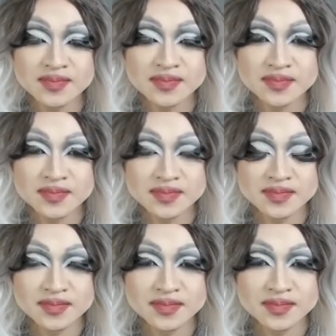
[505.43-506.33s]

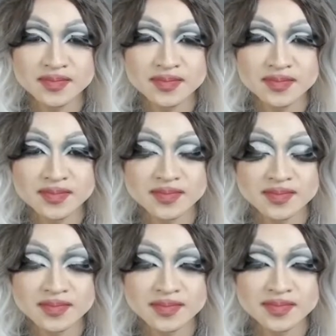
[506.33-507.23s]

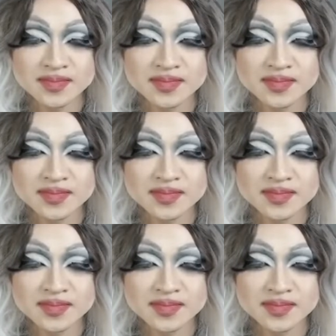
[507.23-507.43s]
The person shown says nothing.